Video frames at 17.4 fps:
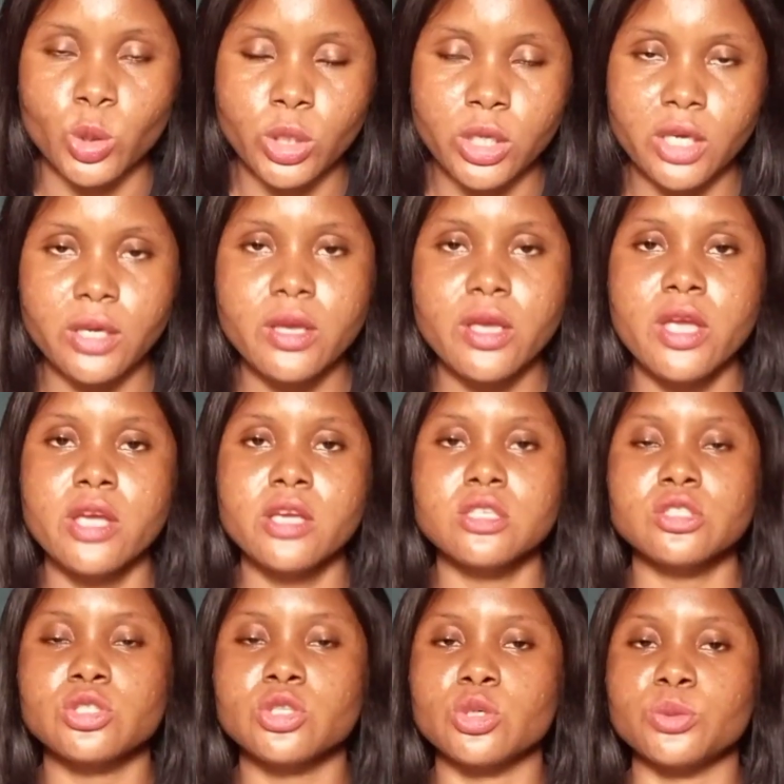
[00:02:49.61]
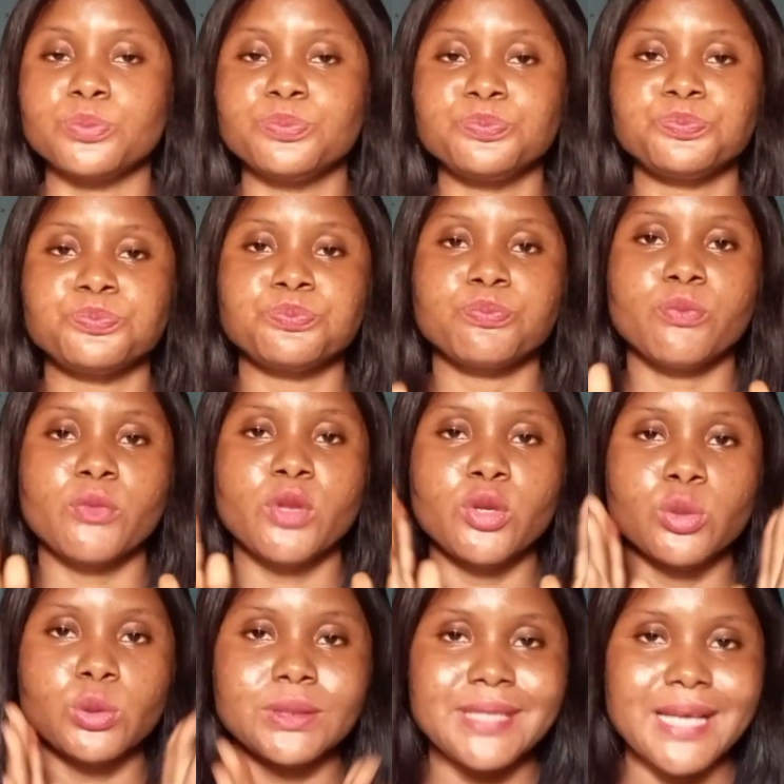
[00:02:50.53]
Okay, so
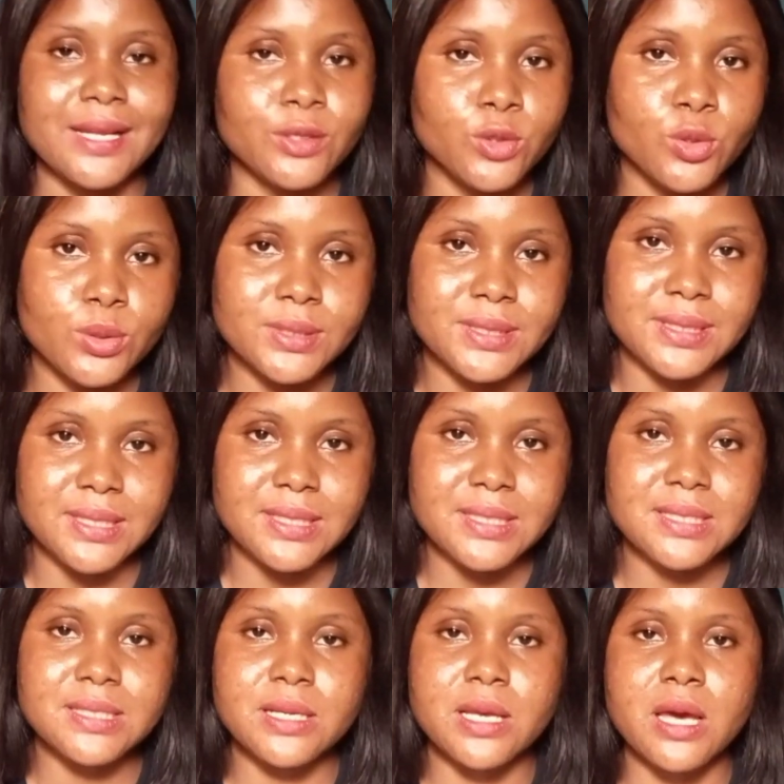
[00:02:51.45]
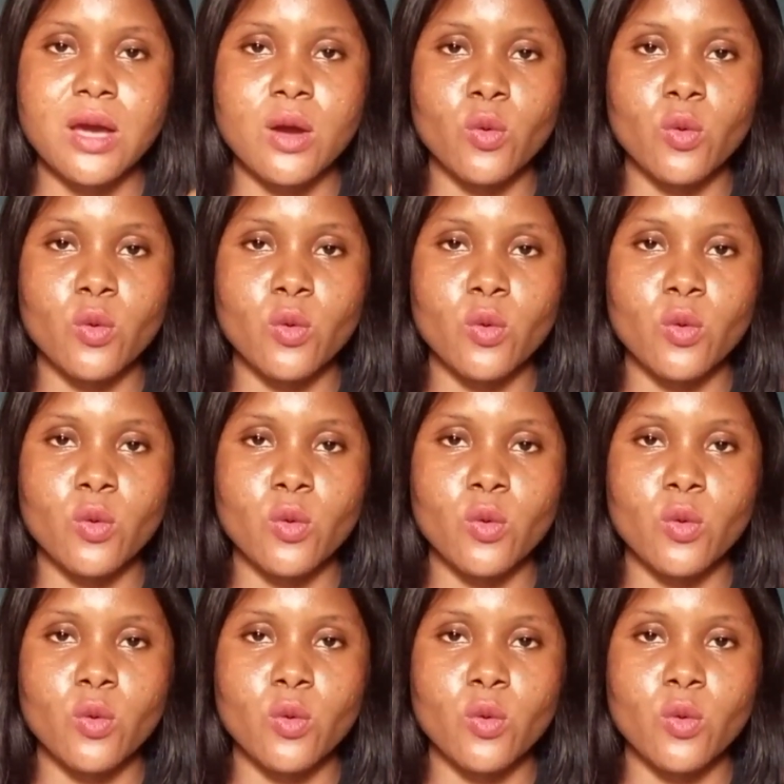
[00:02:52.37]
you download it.